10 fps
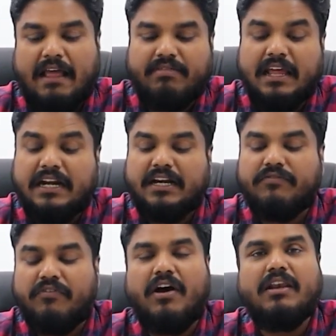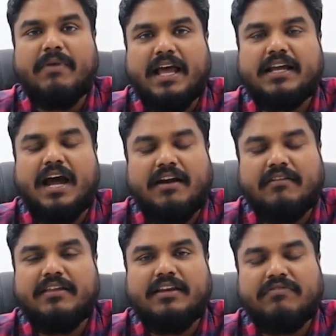And then it will fall back under
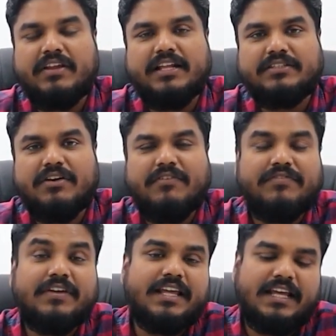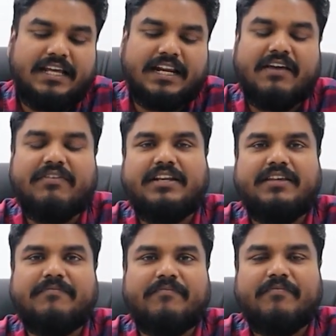the influence of
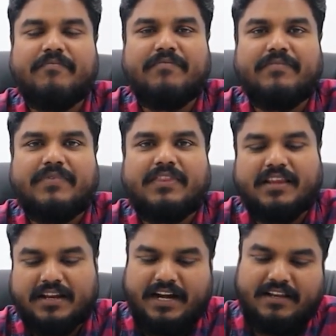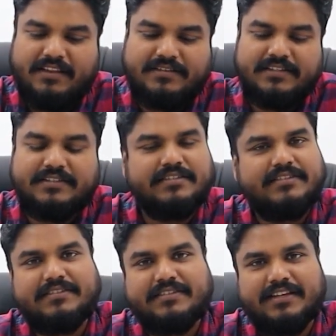gravity, right? This
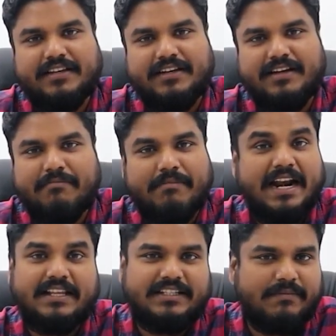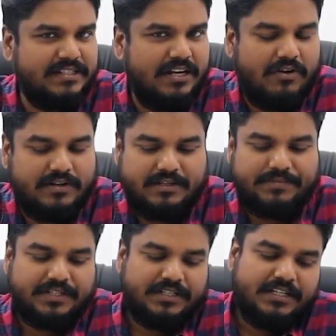is ballistic missile
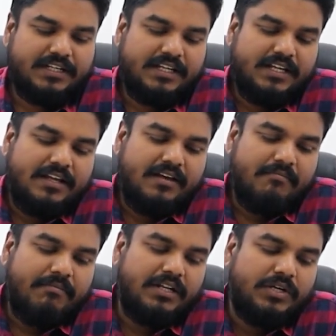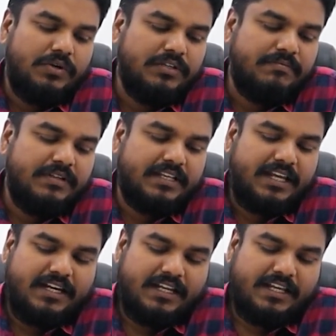concept. But cruise
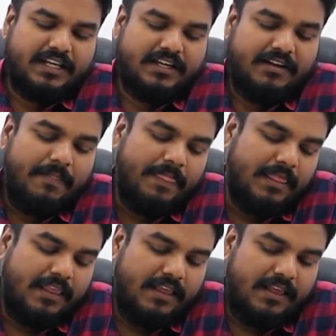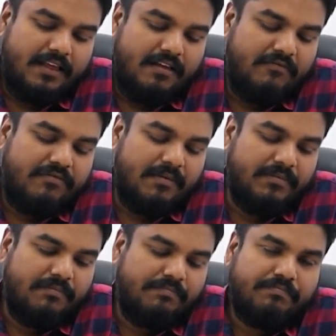missile here,
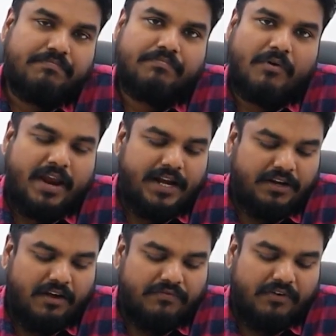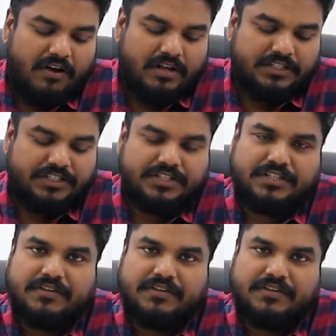from the point of launch,